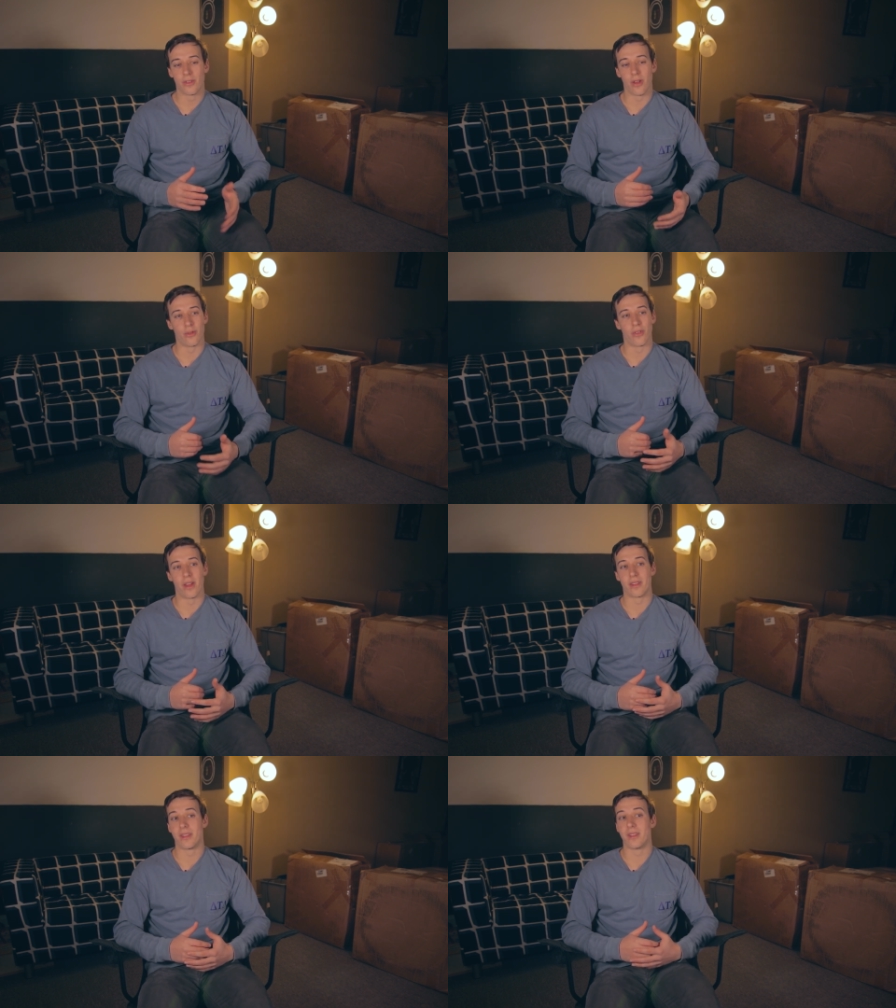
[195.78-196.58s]
So I was
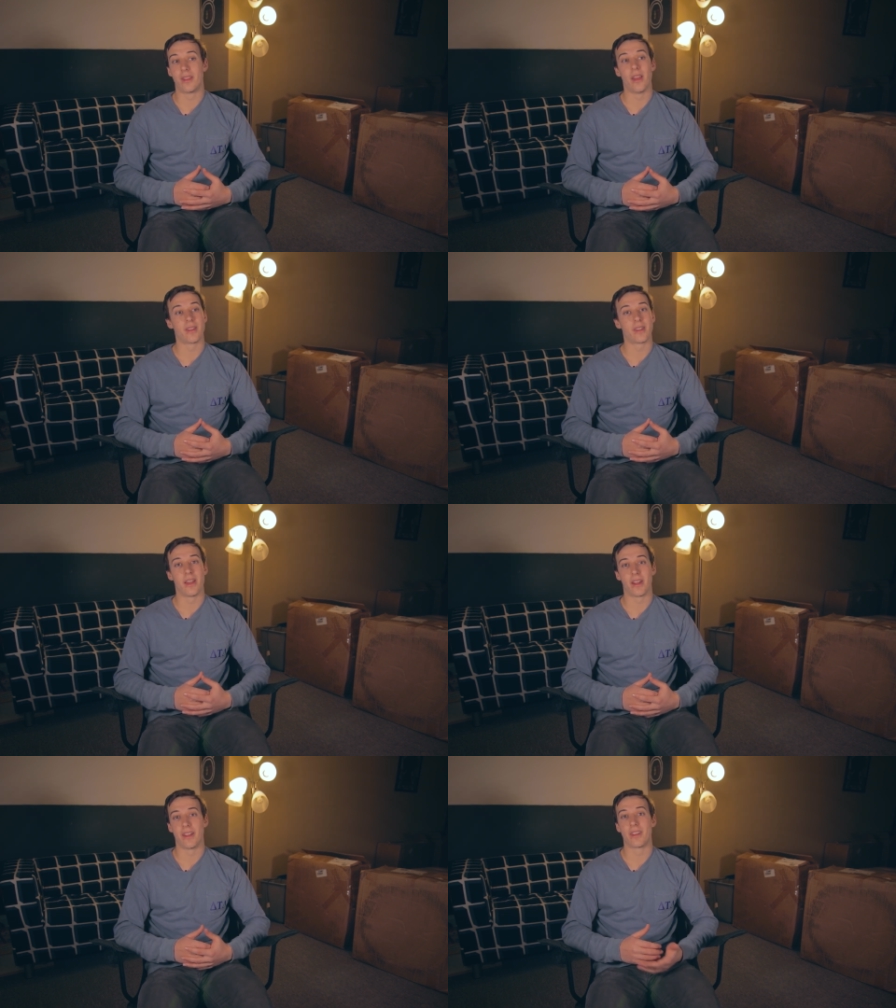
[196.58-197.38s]
like, this
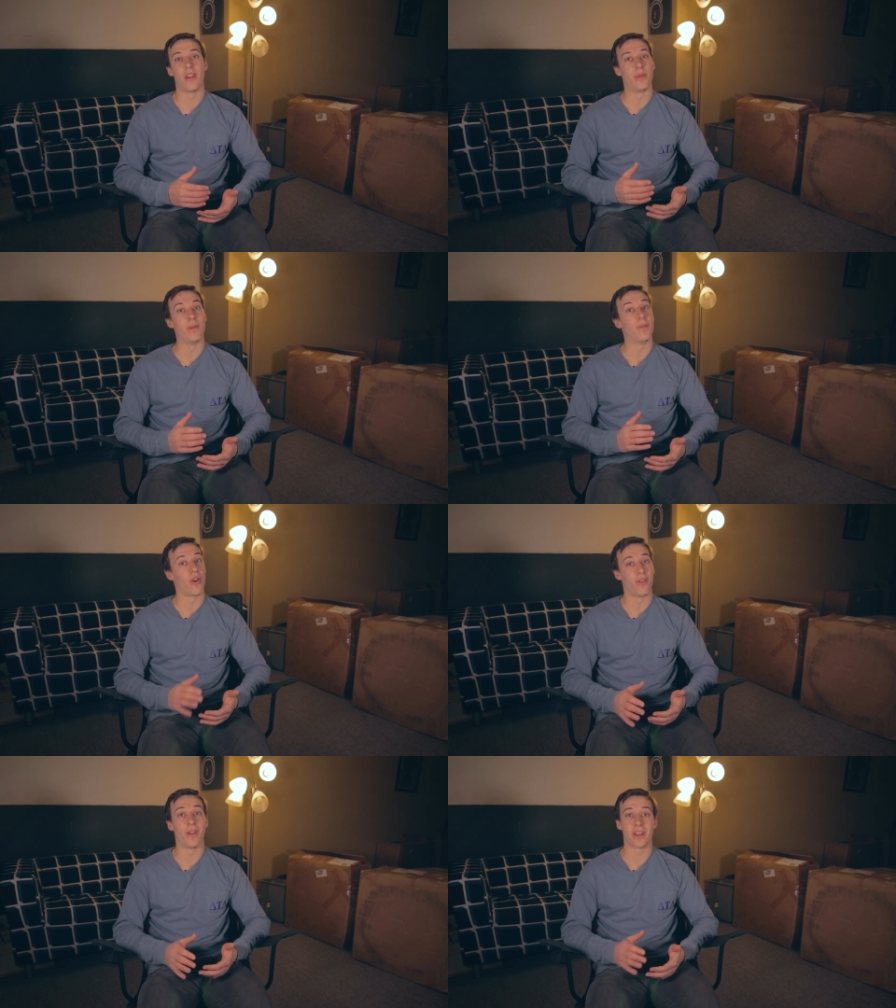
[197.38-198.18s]
thing is gonna be
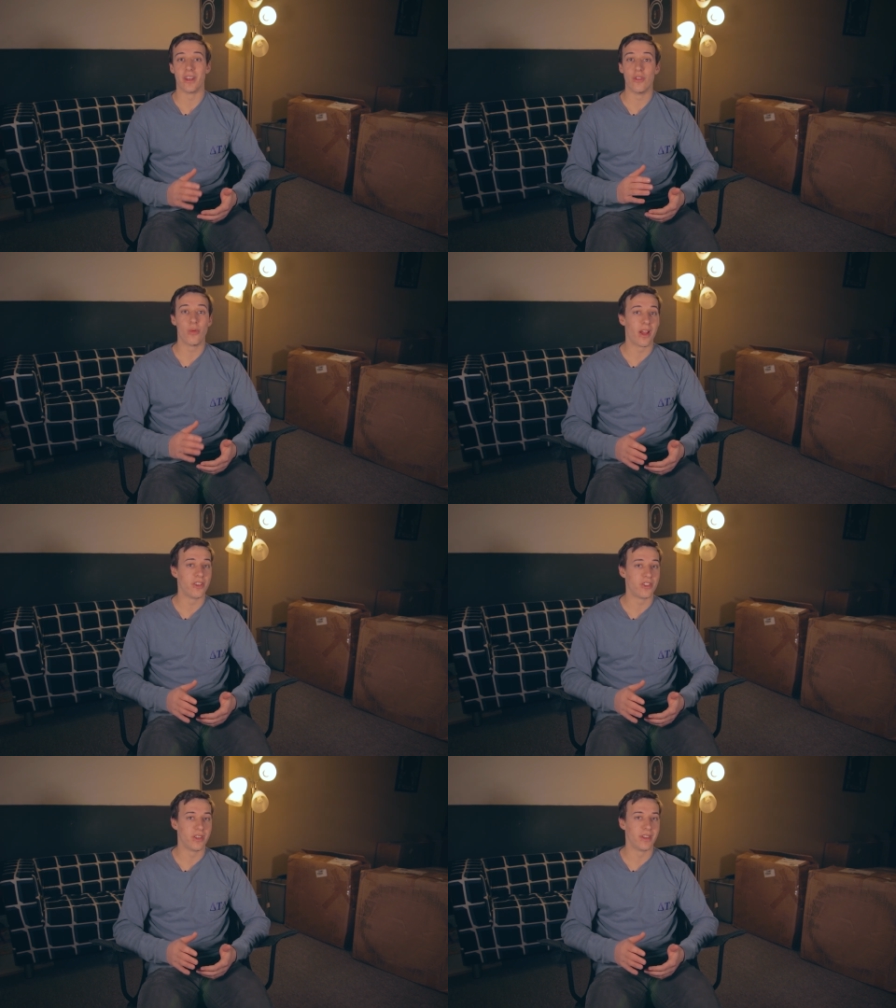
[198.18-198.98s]
perfect. A new
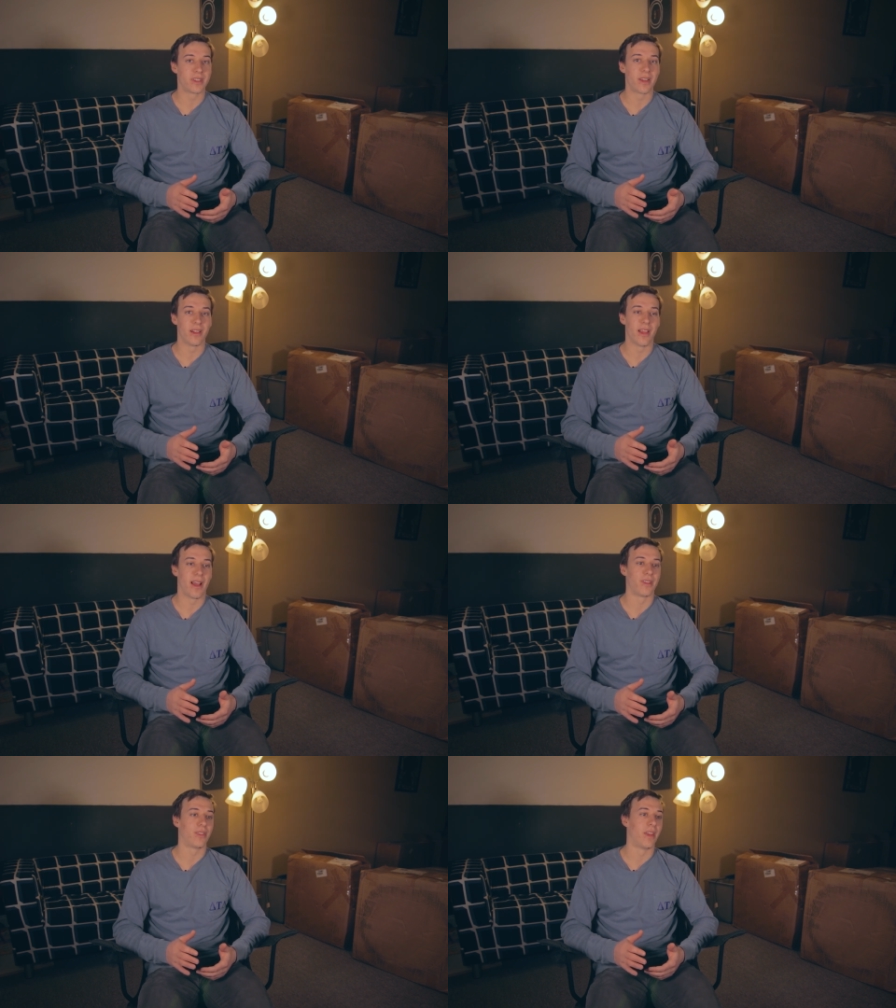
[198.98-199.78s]
engine, it's gonna
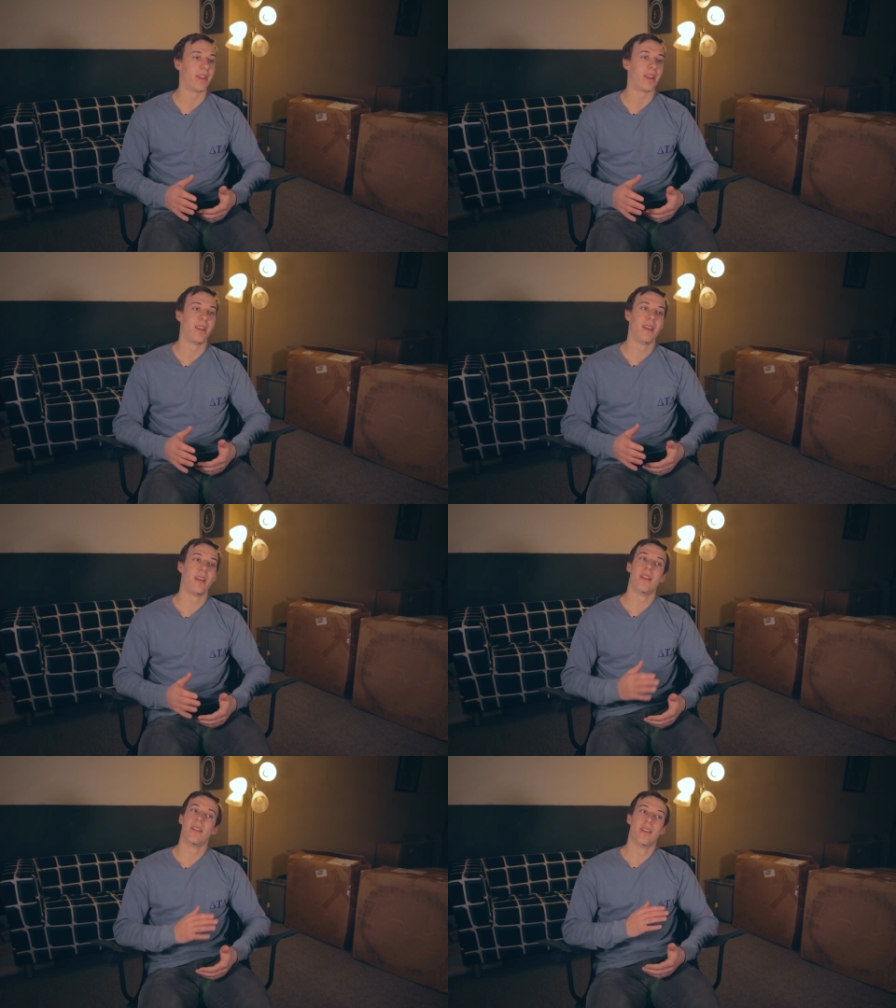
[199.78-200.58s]
last like
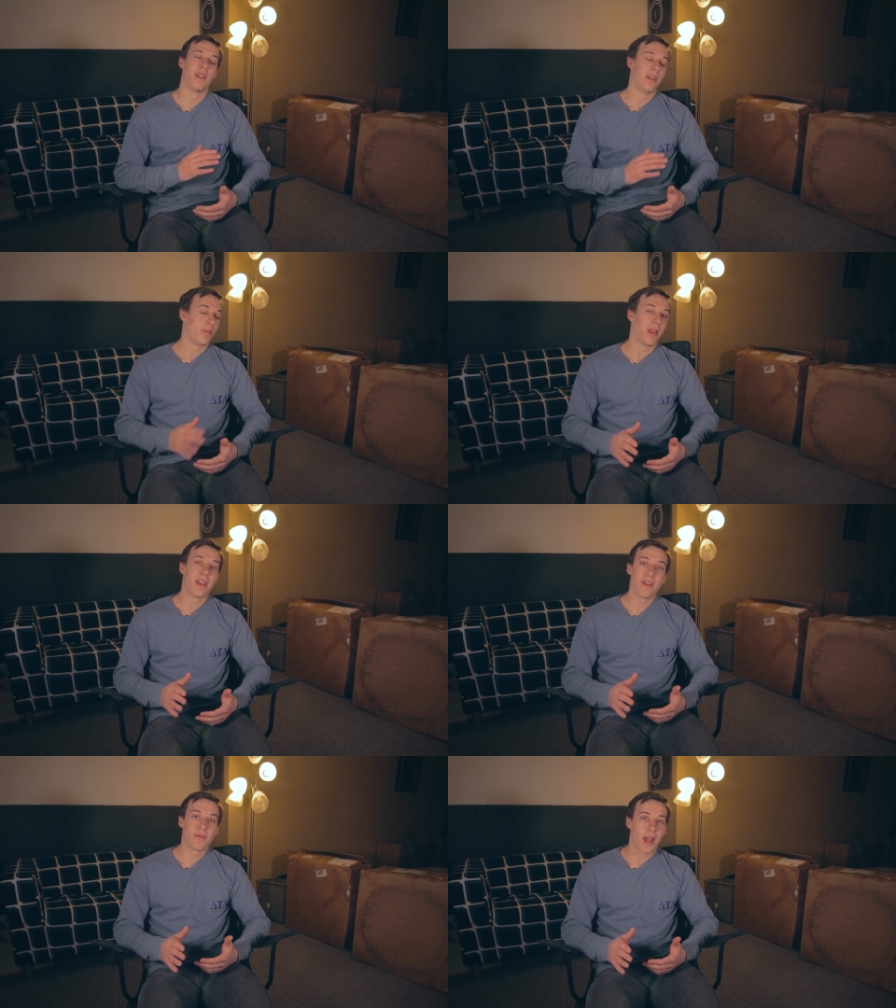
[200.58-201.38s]

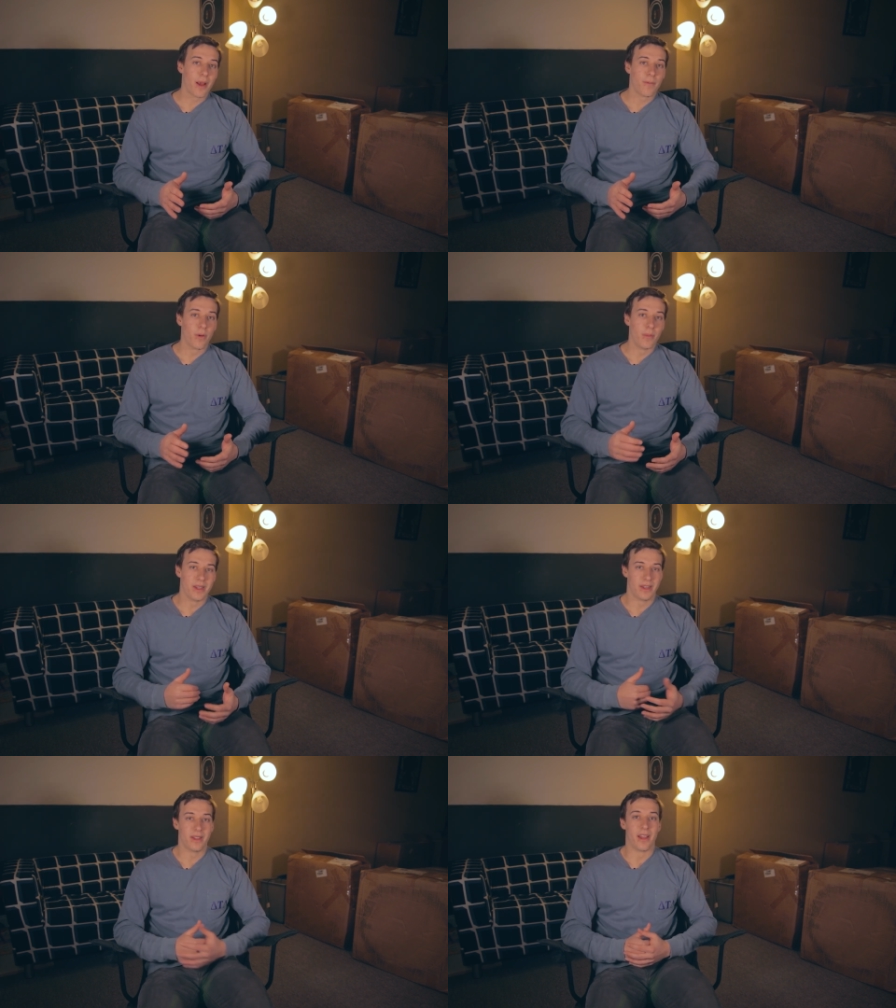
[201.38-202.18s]
plenty of time for
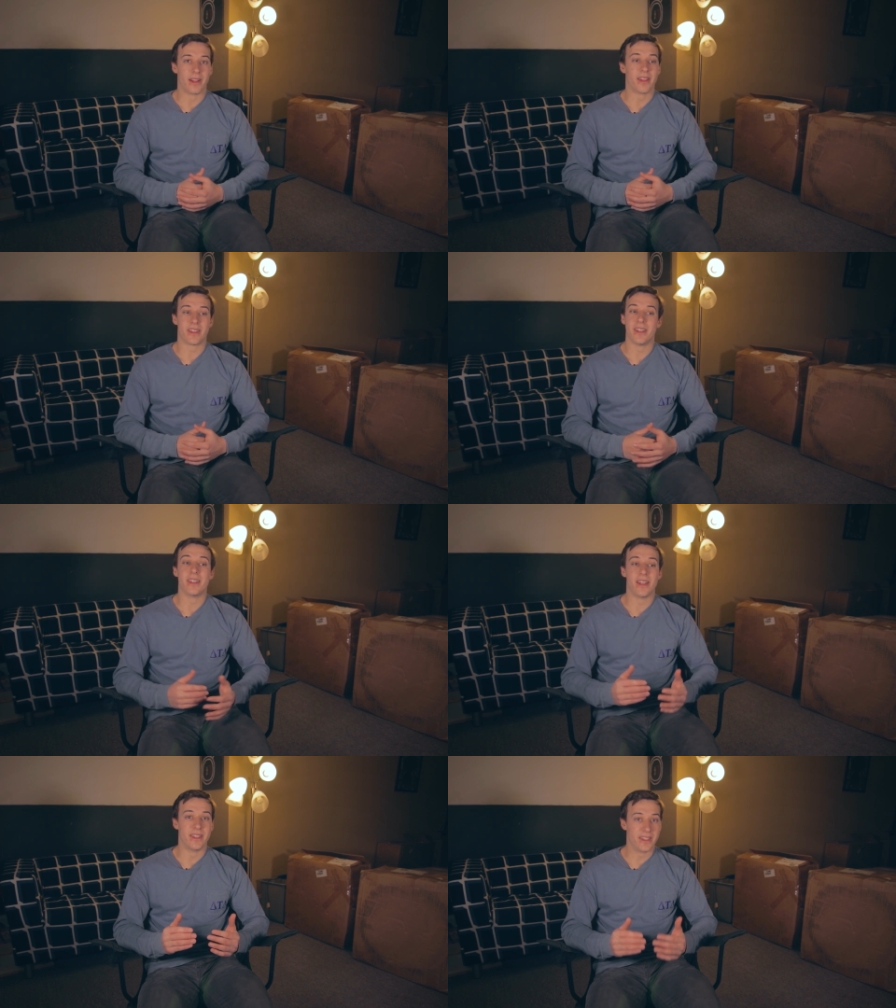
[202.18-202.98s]
me. Like, this
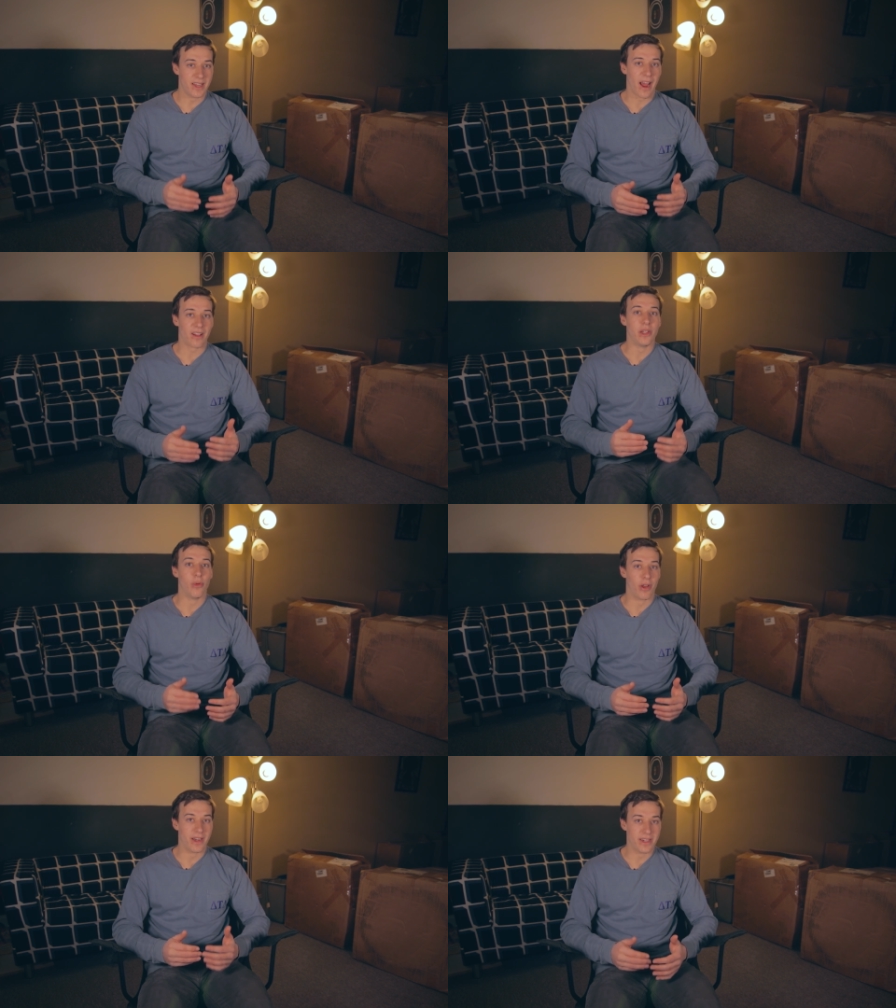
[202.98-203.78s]
is exactly
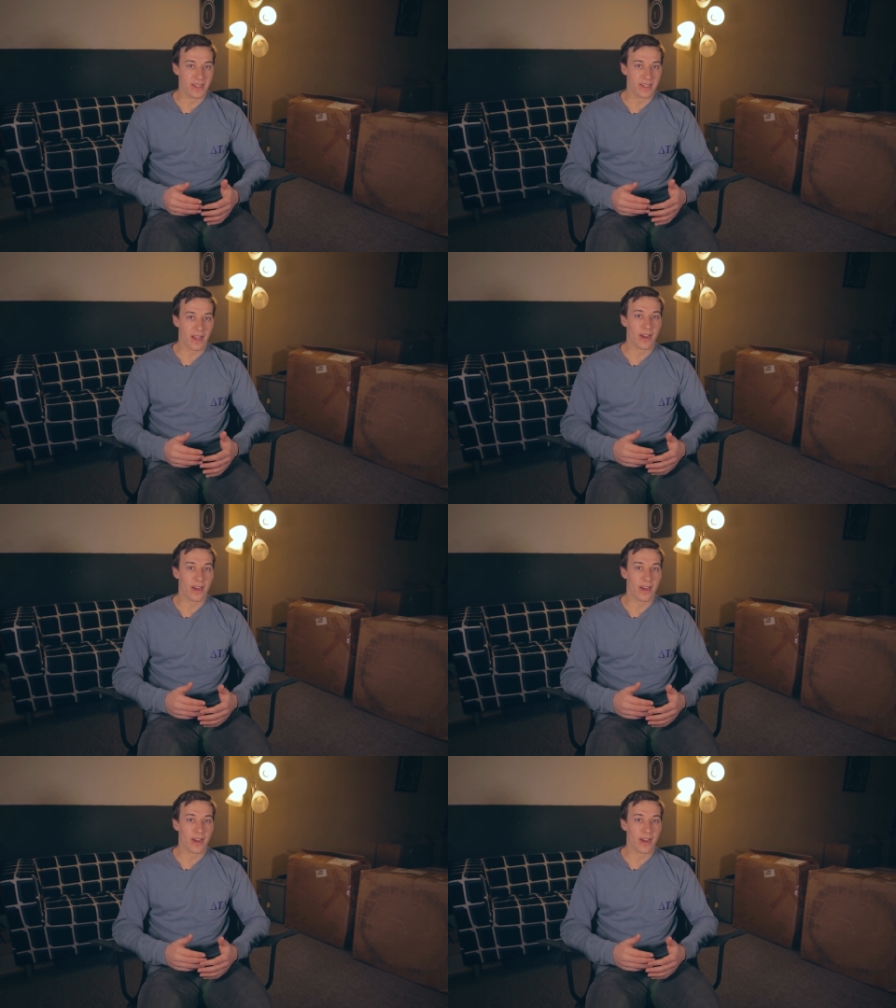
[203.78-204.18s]
what I need.